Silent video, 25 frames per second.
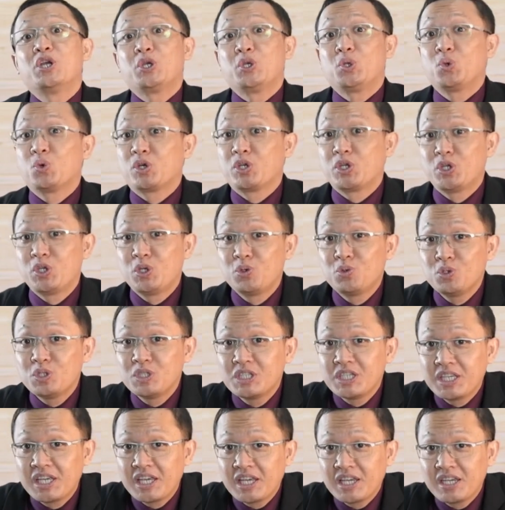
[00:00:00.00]
you are
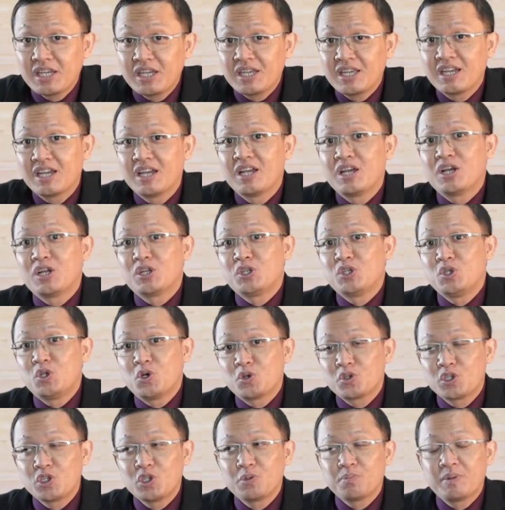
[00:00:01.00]
using
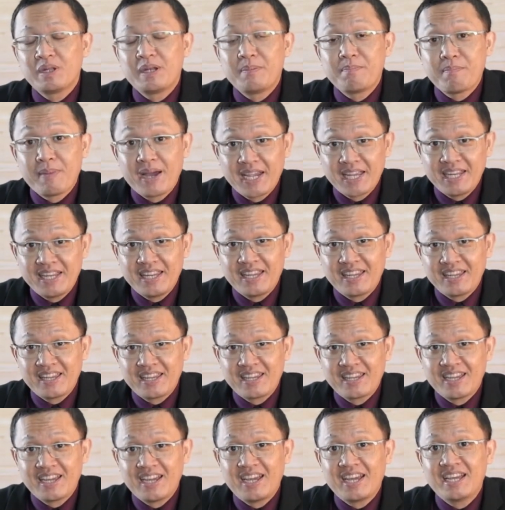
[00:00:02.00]
document mining
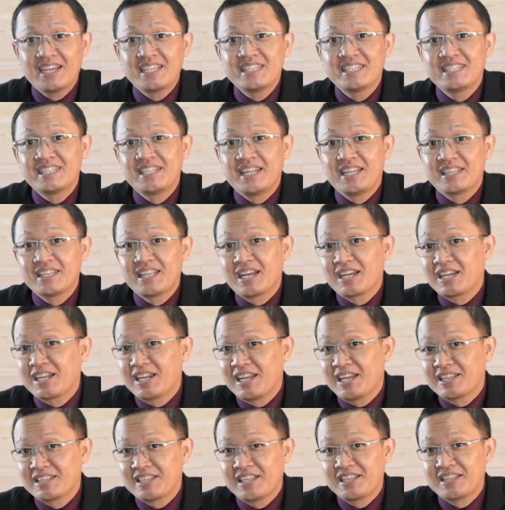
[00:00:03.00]
as data
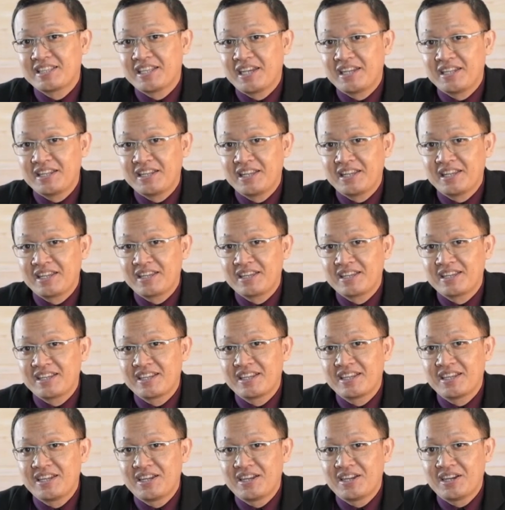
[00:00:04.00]
collecting technique.
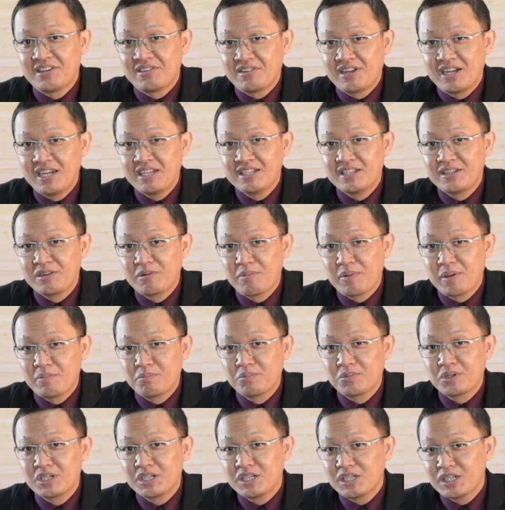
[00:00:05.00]
All right,
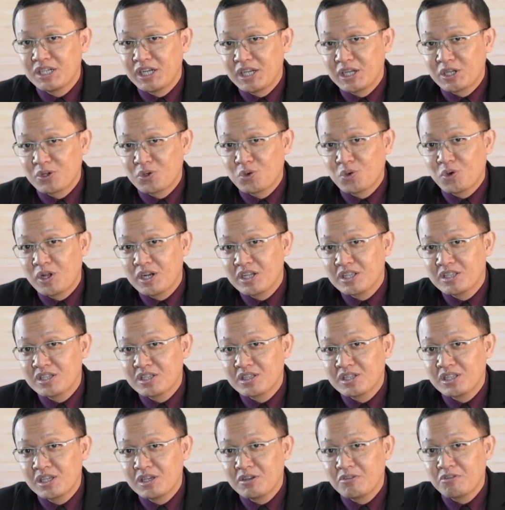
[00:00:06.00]
remember, in
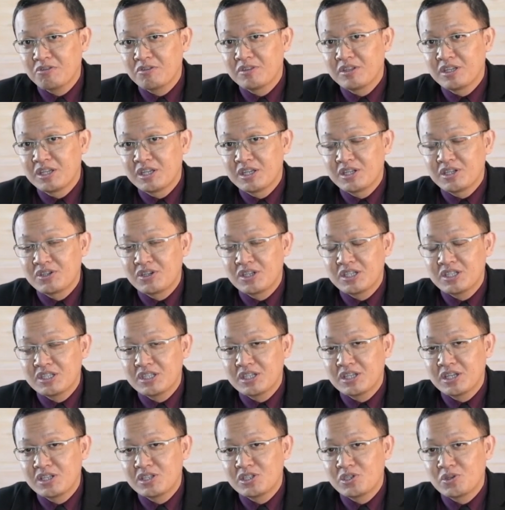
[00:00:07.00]
qualitative
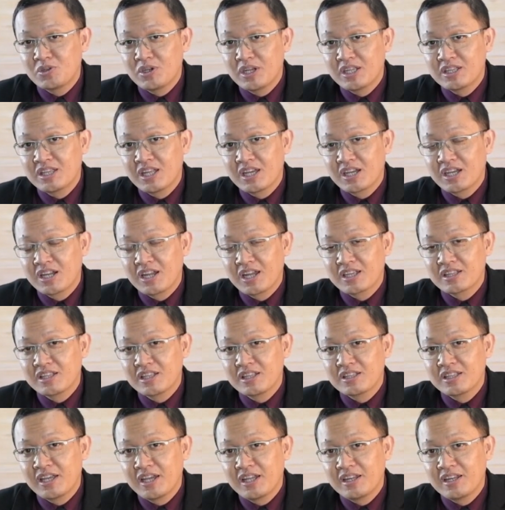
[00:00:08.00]
research, your data
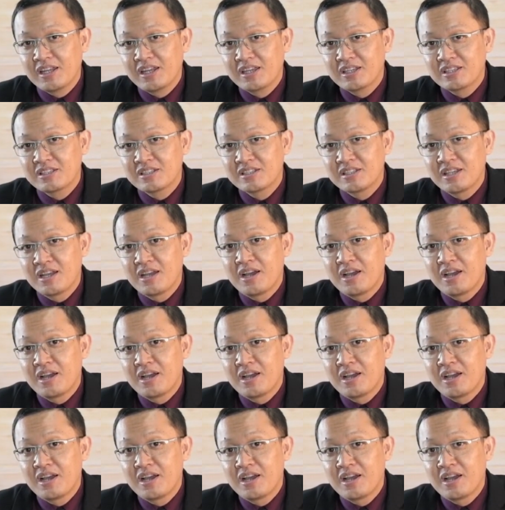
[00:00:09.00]
collecting techniques